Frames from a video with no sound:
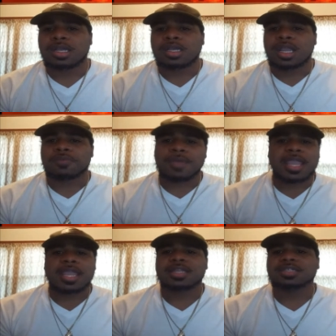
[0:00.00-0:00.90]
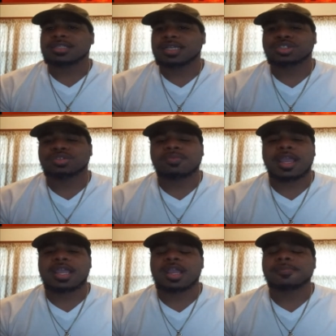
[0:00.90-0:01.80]
Right in this session right
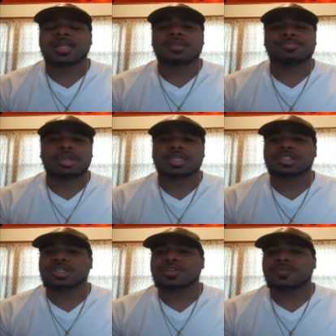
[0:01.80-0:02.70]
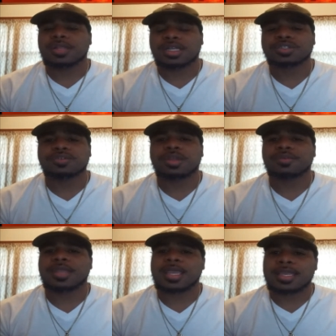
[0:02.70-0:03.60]
here, I'm about to bring it to you and let you know
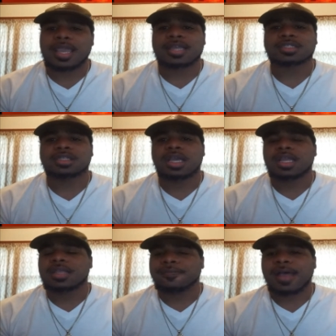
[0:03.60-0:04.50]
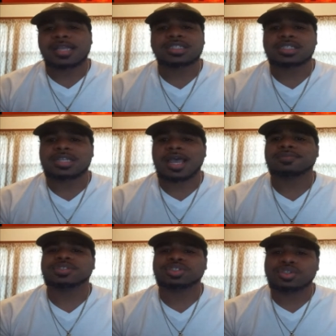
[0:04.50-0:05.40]
that, yes, the 5G
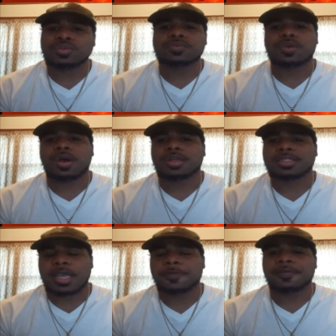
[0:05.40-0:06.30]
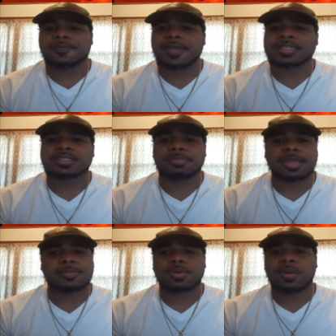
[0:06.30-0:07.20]
towers do cause health effects to
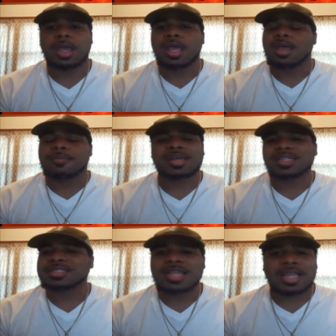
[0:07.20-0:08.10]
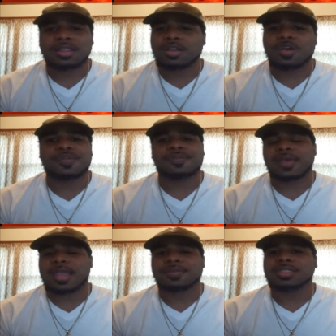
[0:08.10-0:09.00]
people, but it's not the COVID
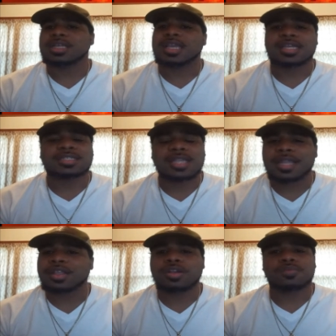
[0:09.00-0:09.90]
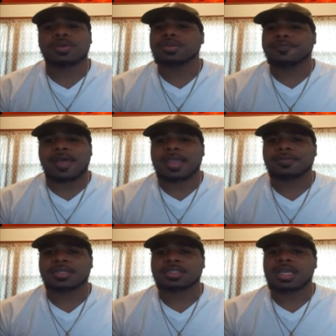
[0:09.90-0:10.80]
virus. It's not the
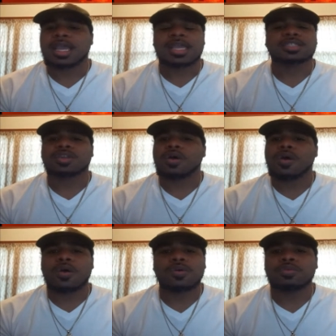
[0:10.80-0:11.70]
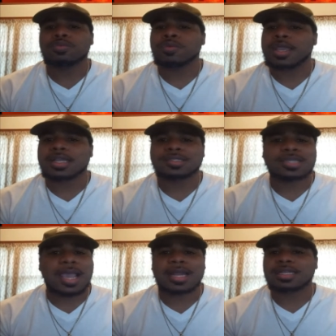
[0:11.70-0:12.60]
coronavirus. It's a whole
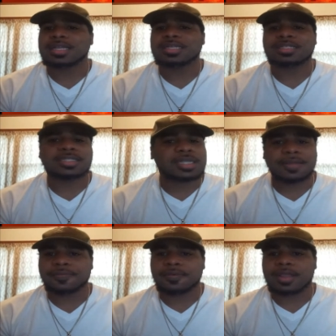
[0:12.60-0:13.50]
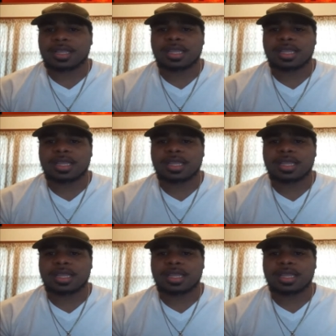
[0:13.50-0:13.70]
entirely different